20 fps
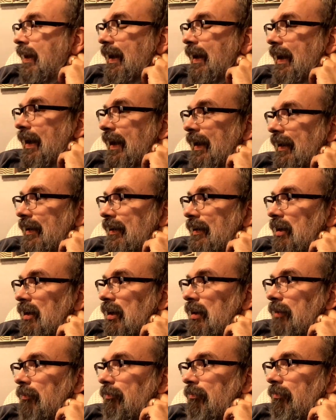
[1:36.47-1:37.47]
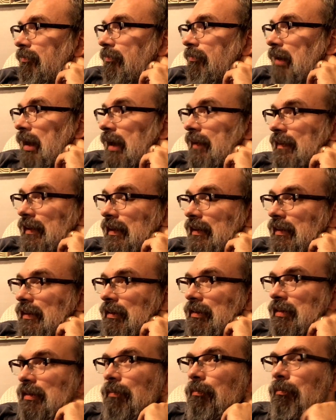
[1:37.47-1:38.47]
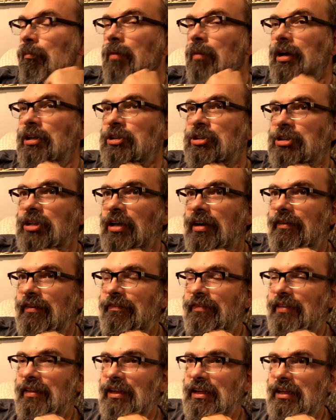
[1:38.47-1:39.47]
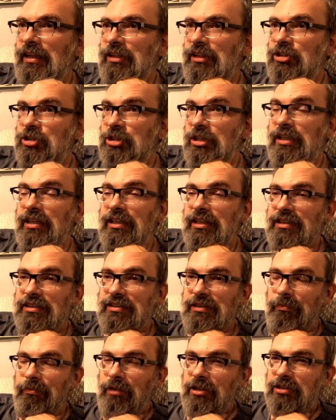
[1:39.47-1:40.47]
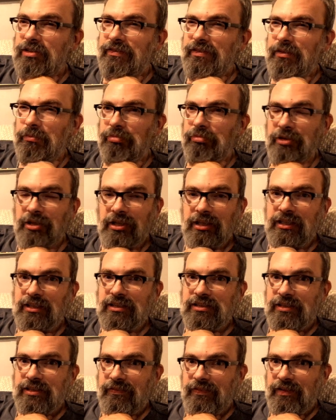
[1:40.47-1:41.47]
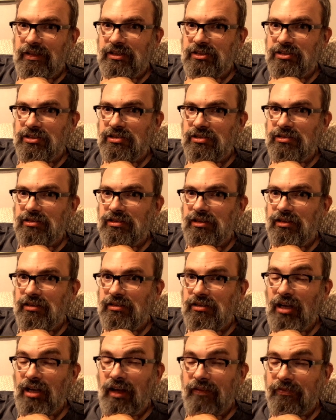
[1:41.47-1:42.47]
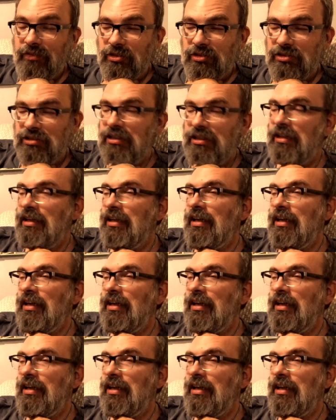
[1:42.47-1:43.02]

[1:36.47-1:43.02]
And I think that much of the genius and much of the brilliance of his novels